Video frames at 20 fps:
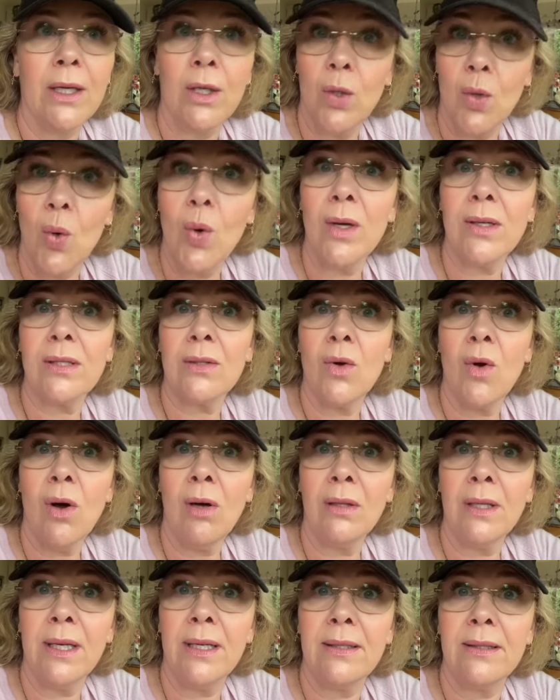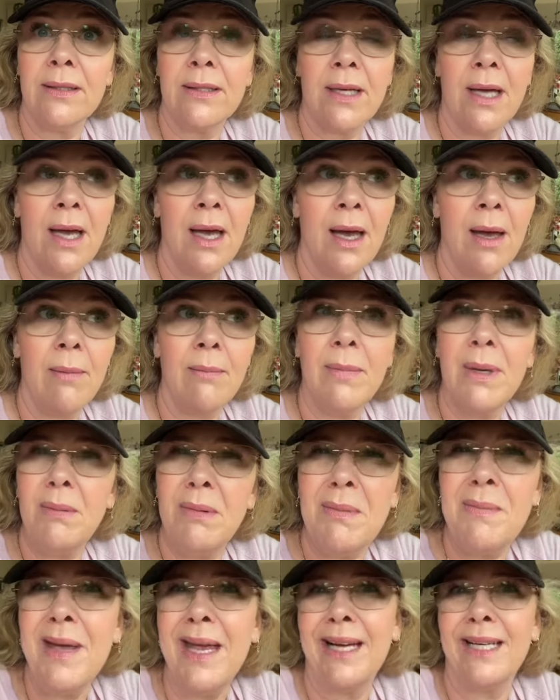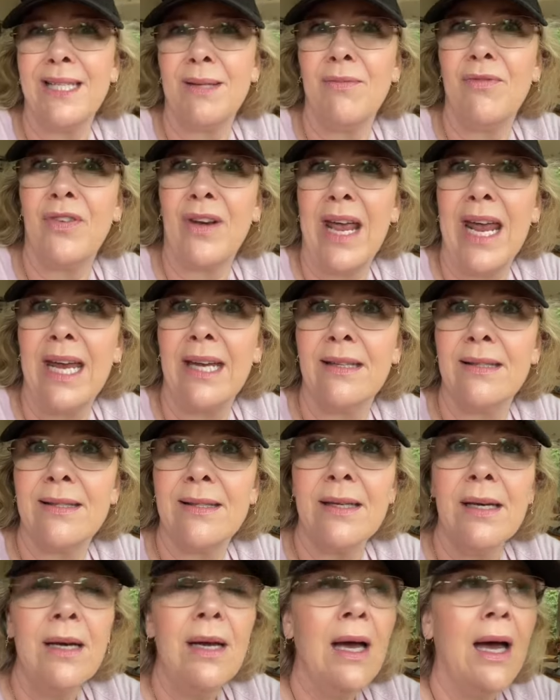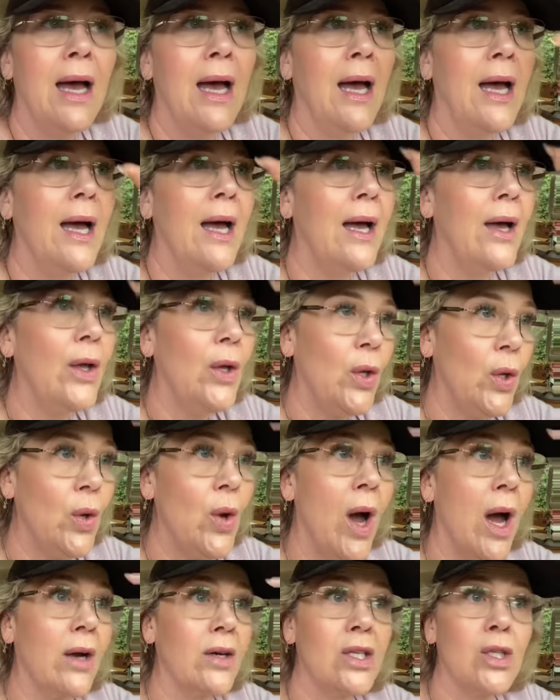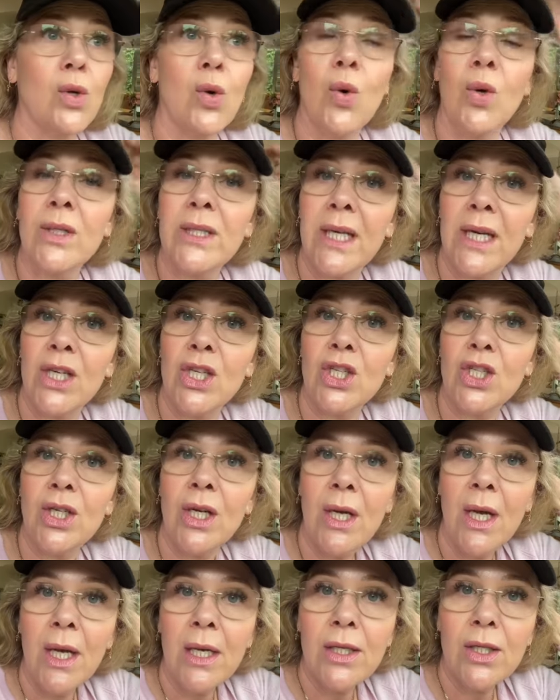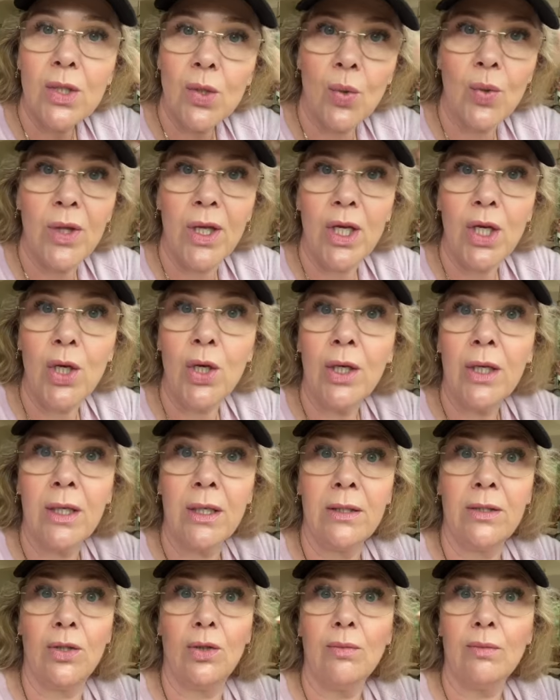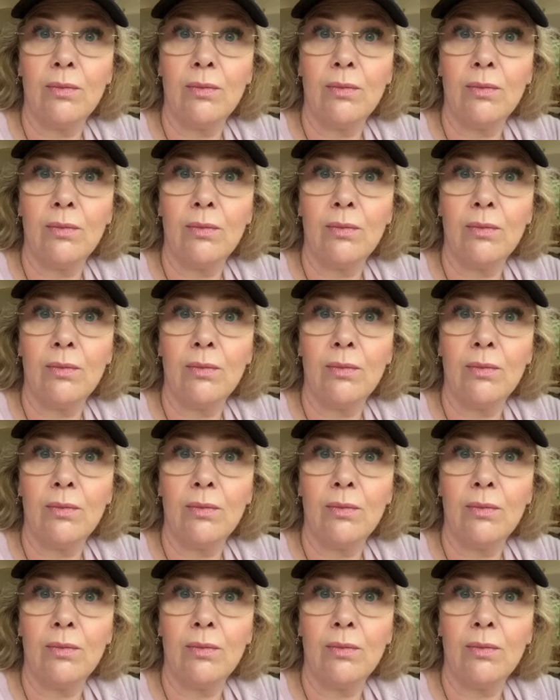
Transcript: go to Scotland, maybe make some friends who are Scottish so that you could